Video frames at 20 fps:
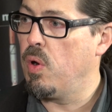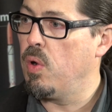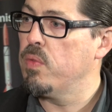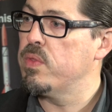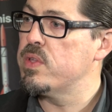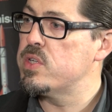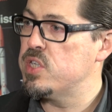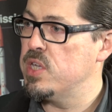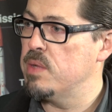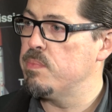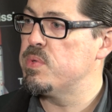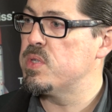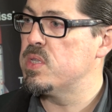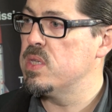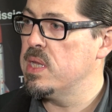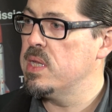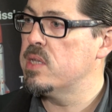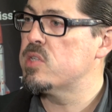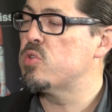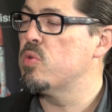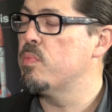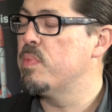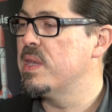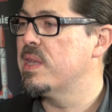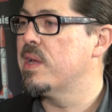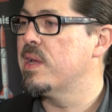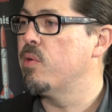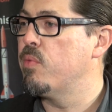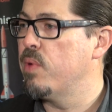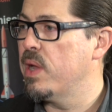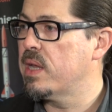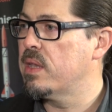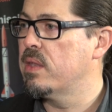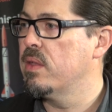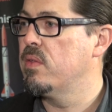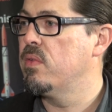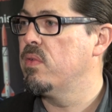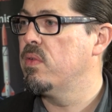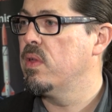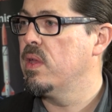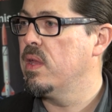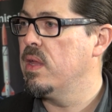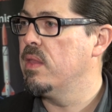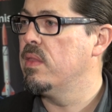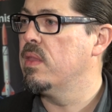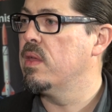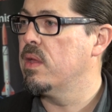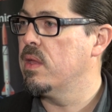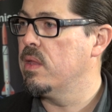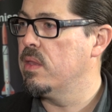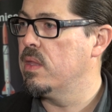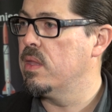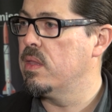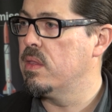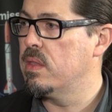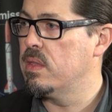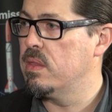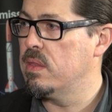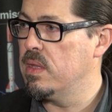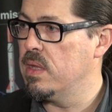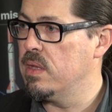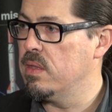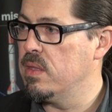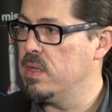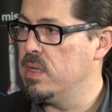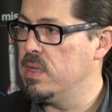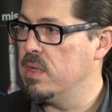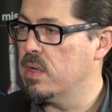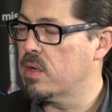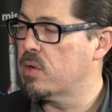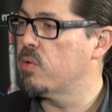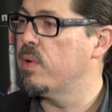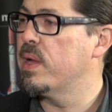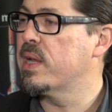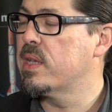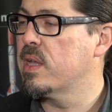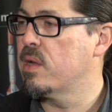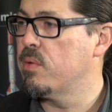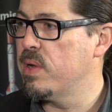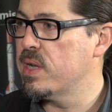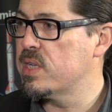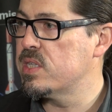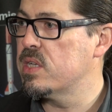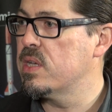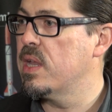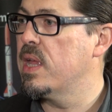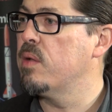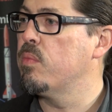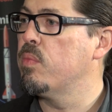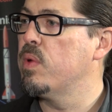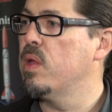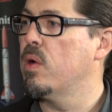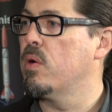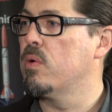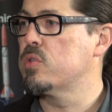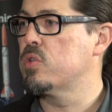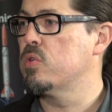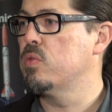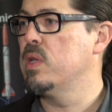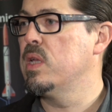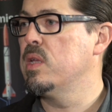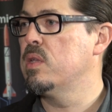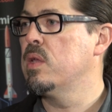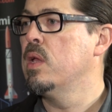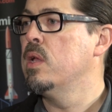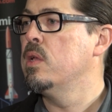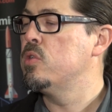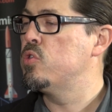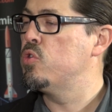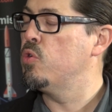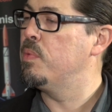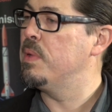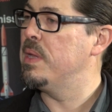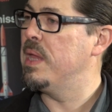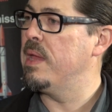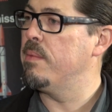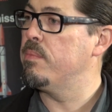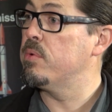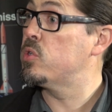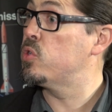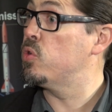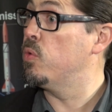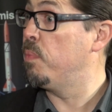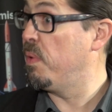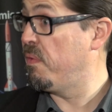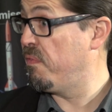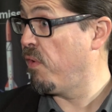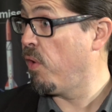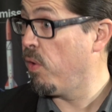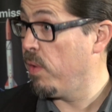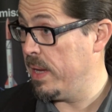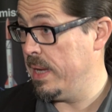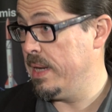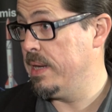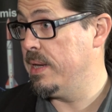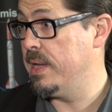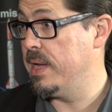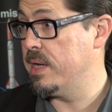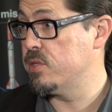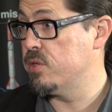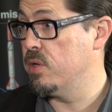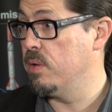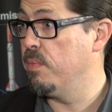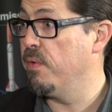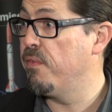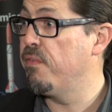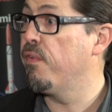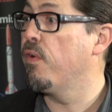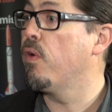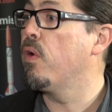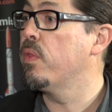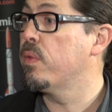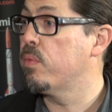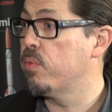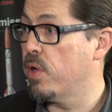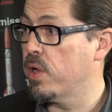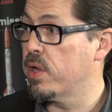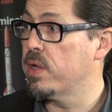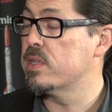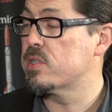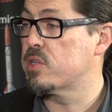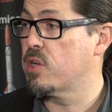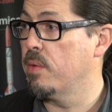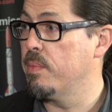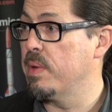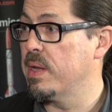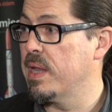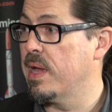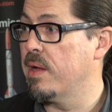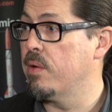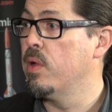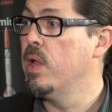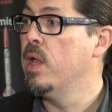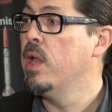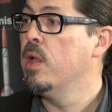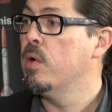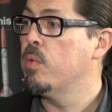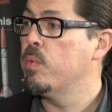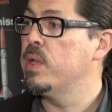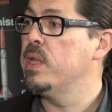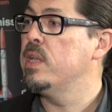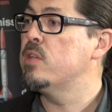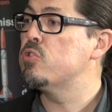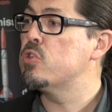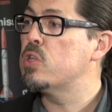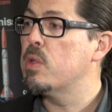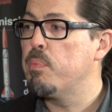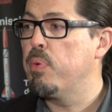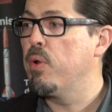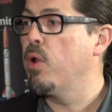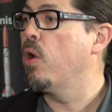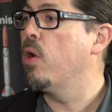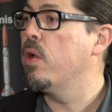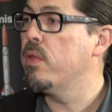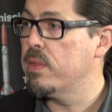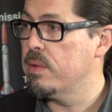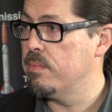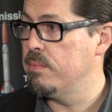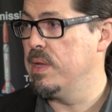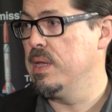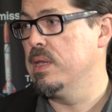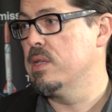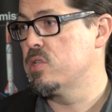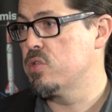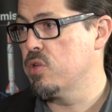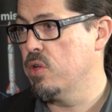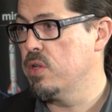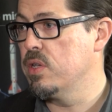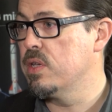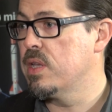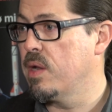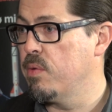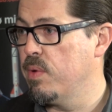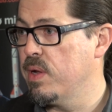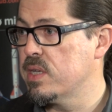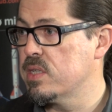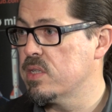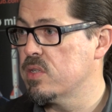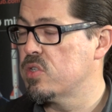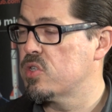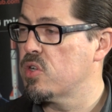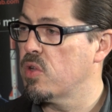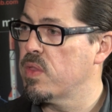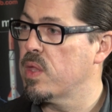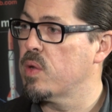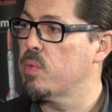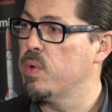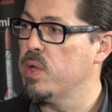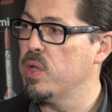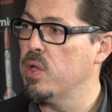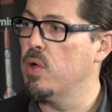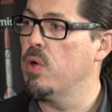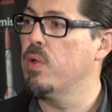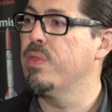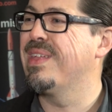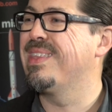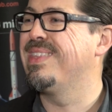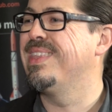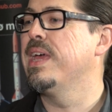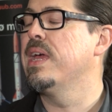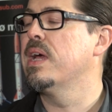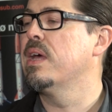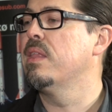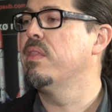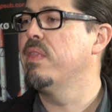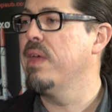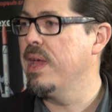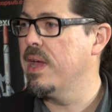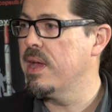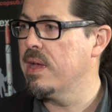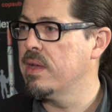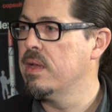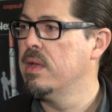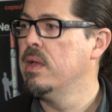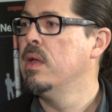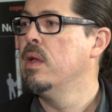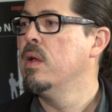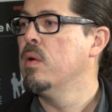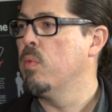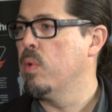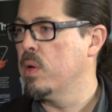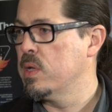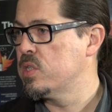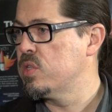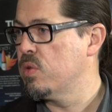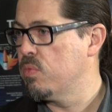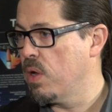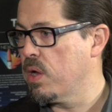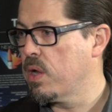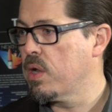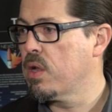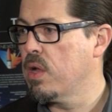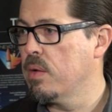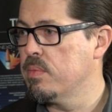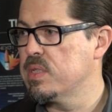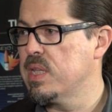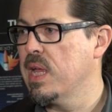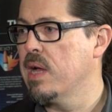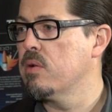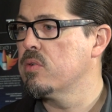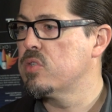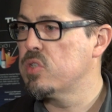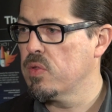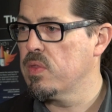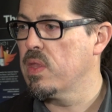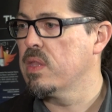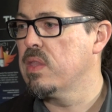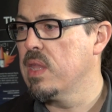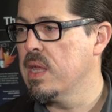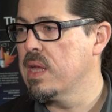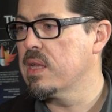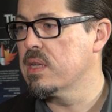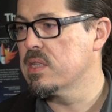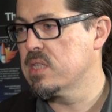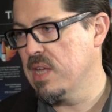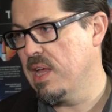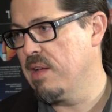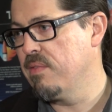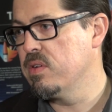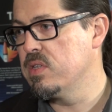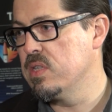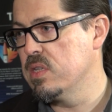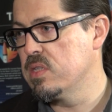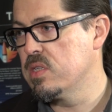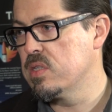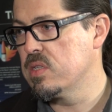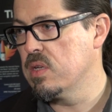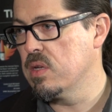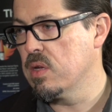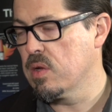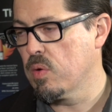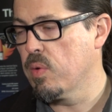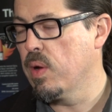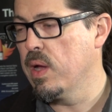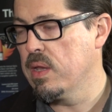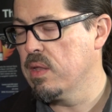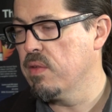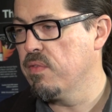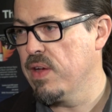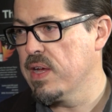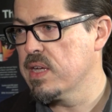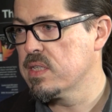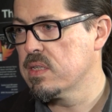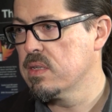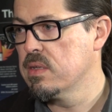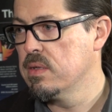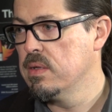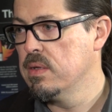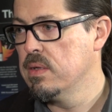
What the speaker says: all the ships need to be directed in the correct direction, and we also need to be able to before the rocket is coming down, we need to deploy them in a certain direction so that we know that they are there once the rocket comes down, so that they can salvage it quite fast.